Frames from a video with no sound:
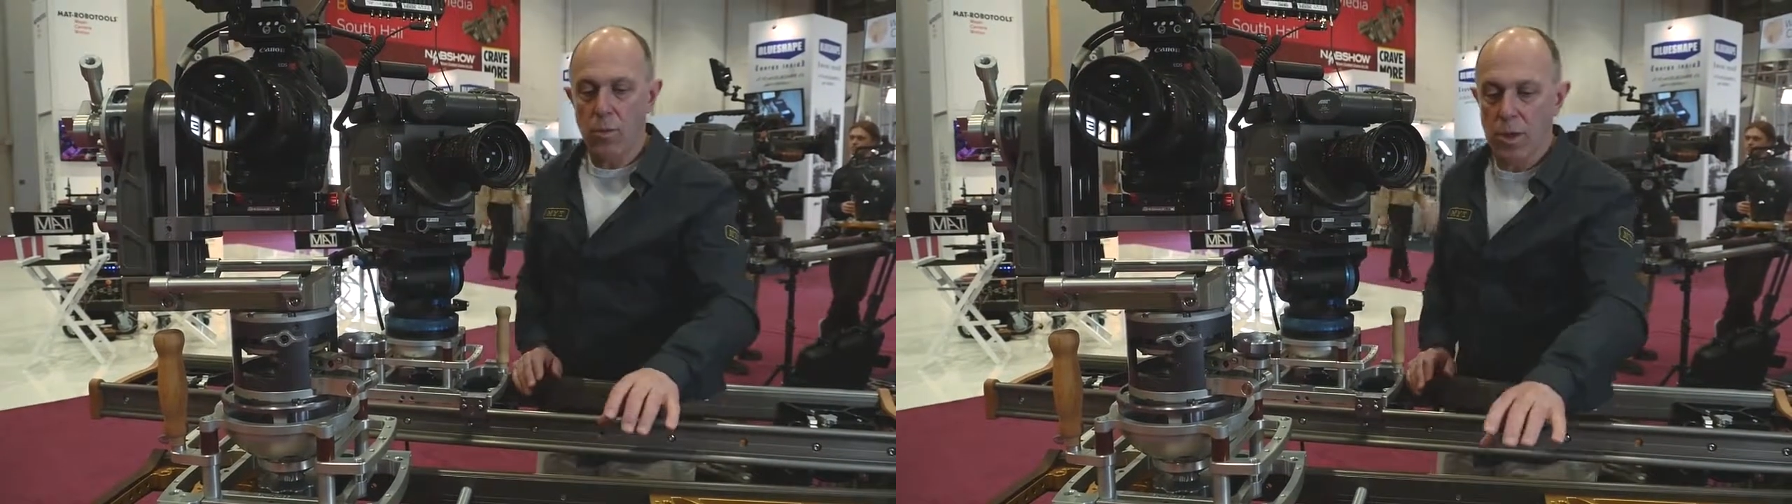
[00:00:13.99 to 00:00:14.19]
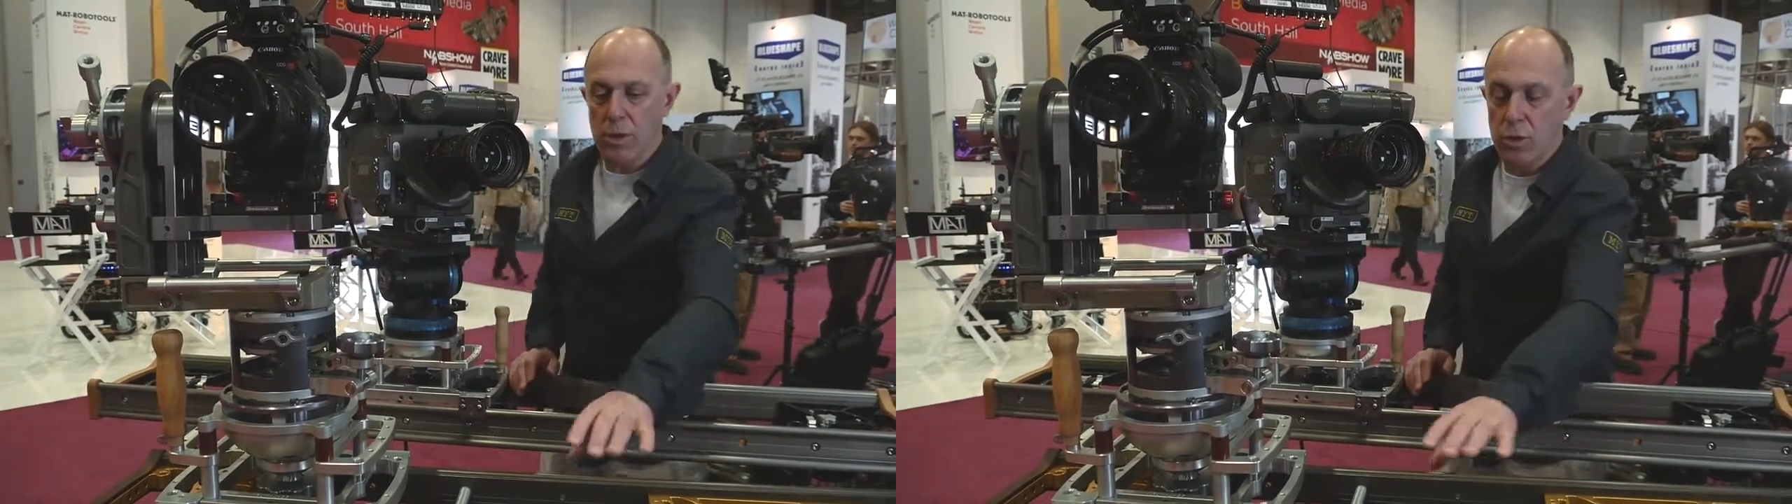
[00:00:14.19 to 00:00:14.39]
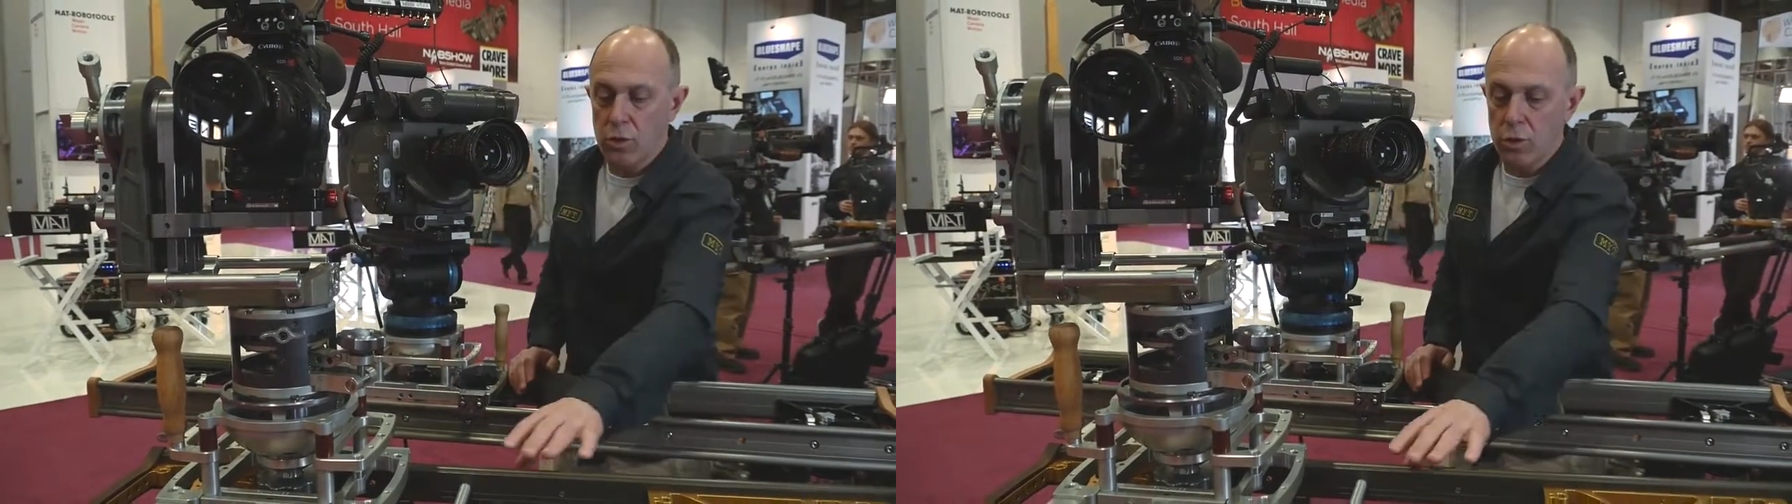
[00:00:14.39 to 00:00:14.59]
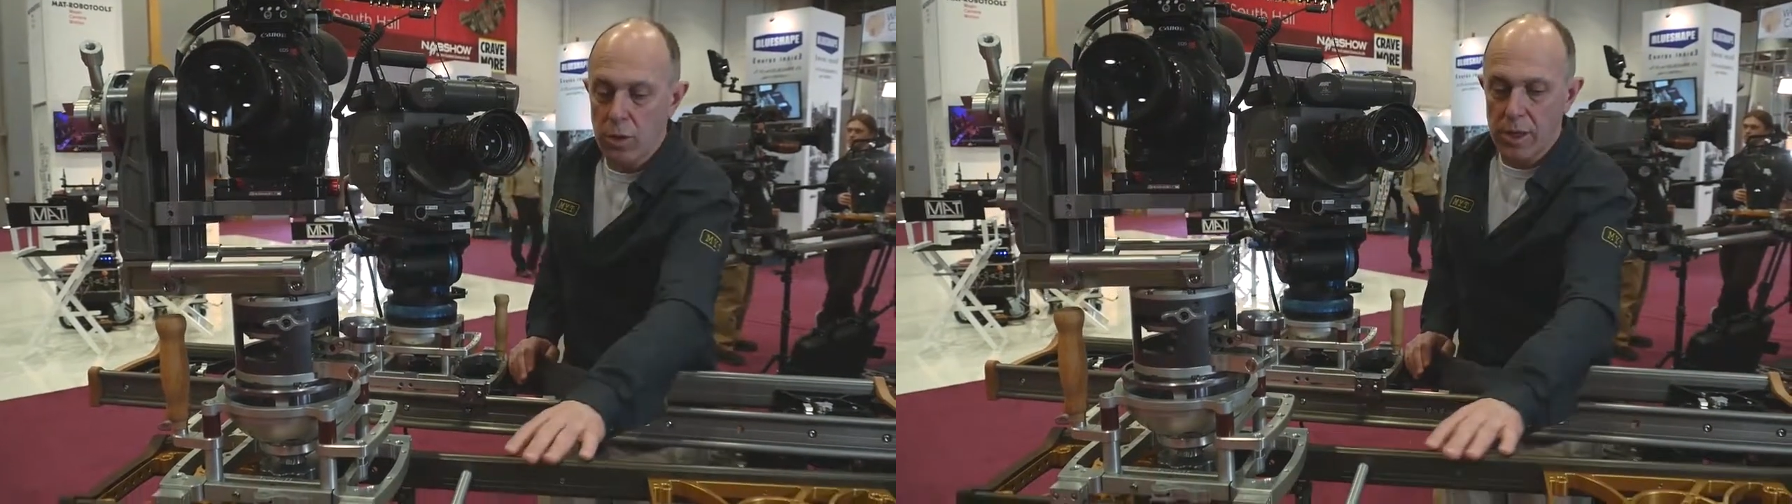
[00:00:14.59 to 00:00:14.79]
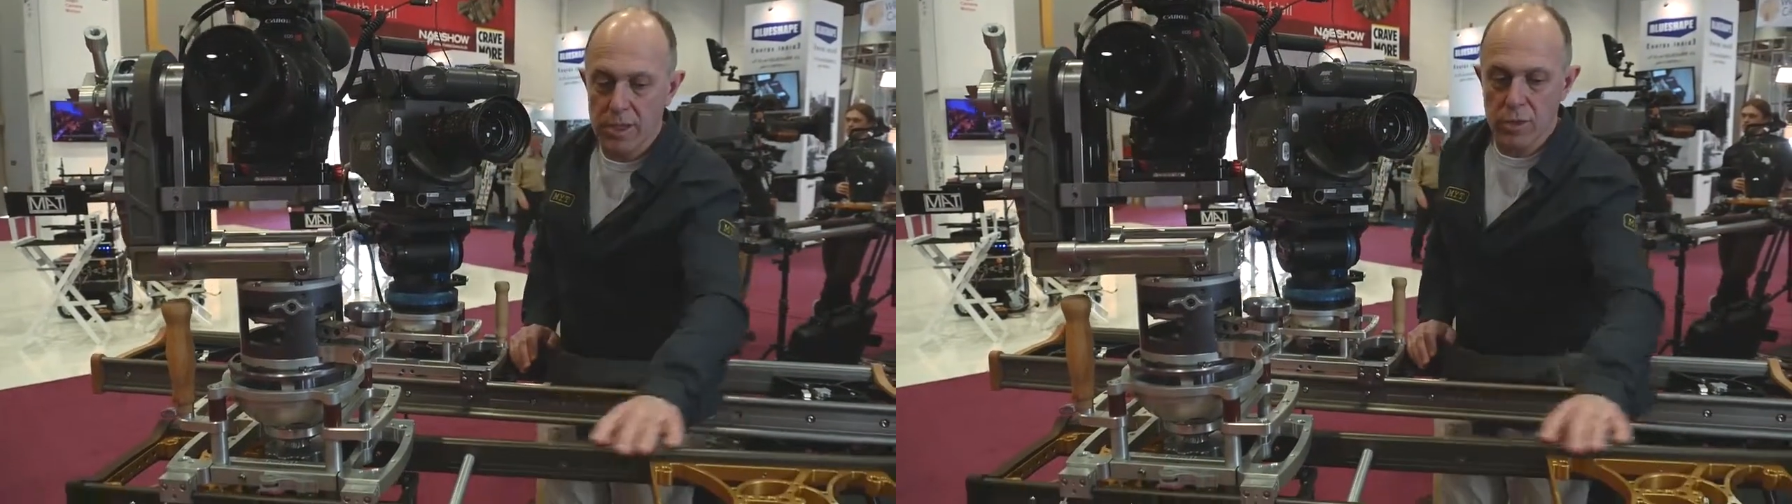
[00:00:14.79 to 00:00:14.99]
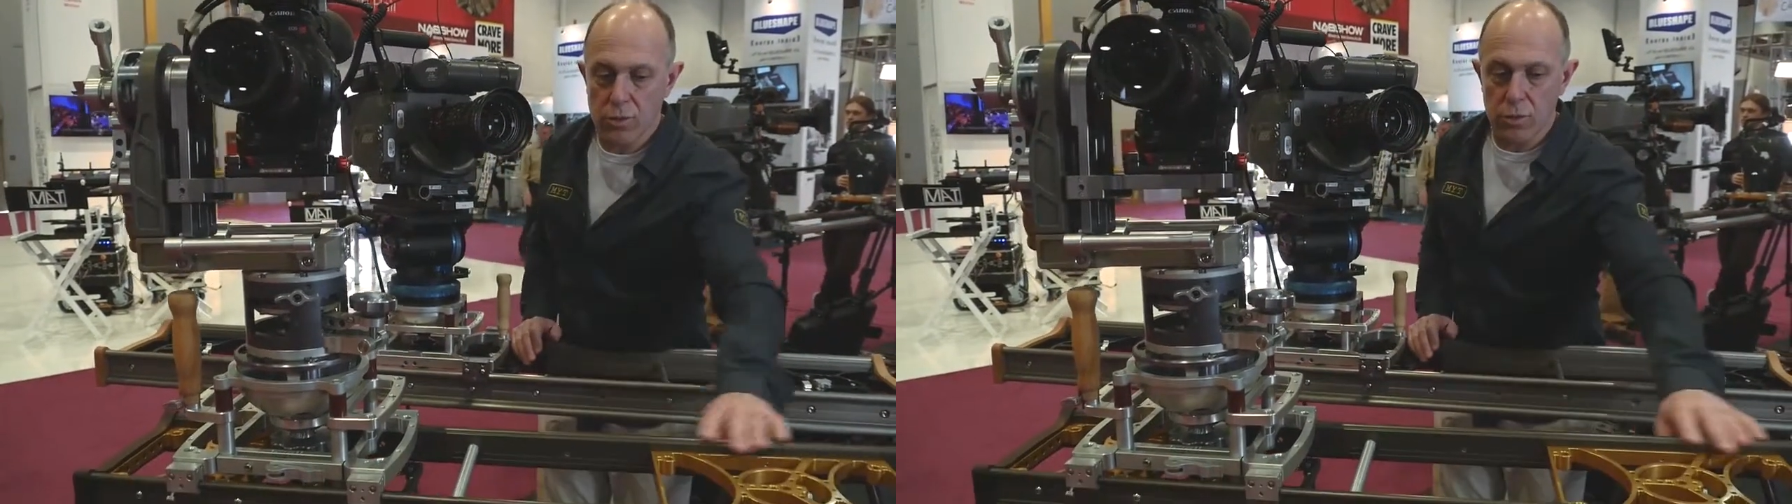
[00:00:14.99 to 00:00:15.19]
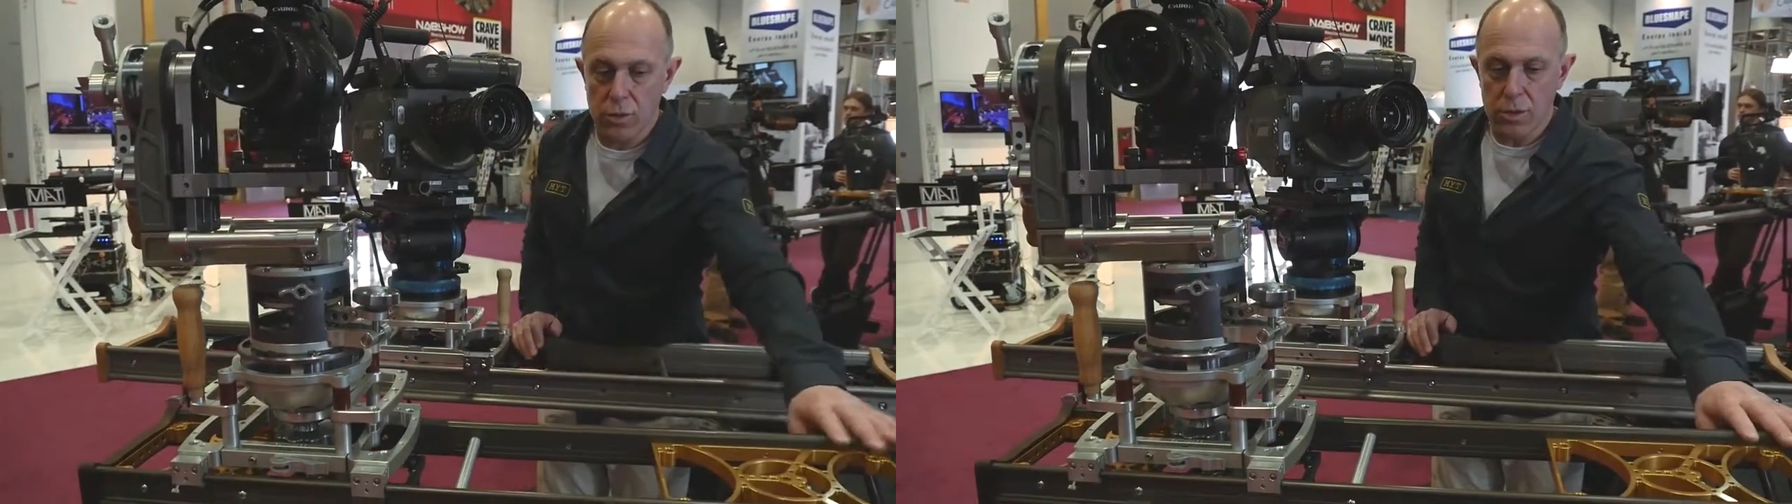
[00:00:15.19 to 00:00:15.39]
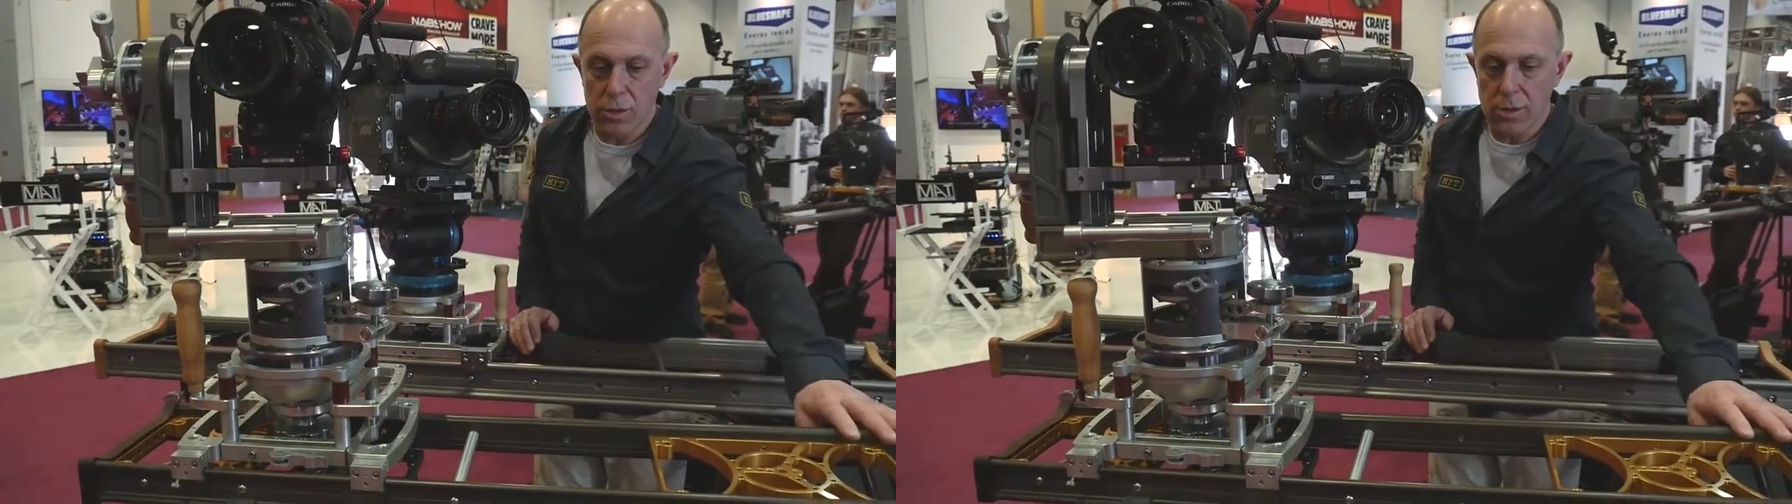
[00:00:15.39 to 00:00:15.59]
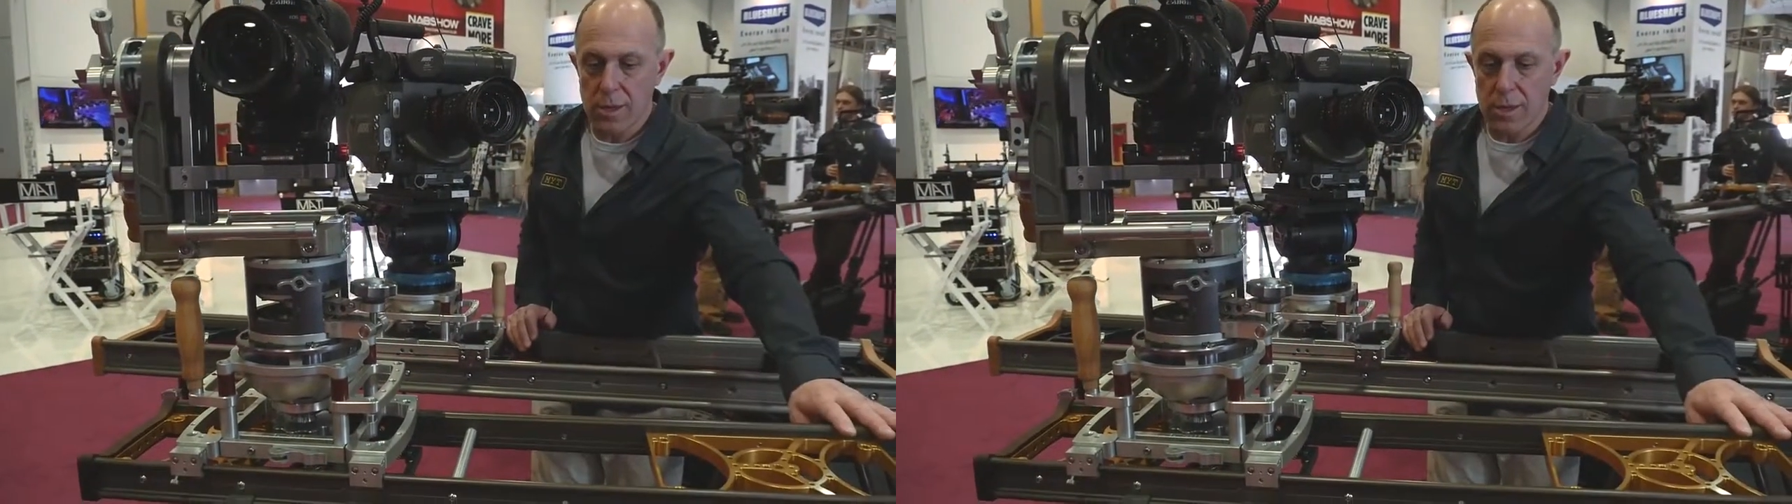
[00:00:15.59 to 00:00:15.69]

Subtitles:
with a dual extrusion.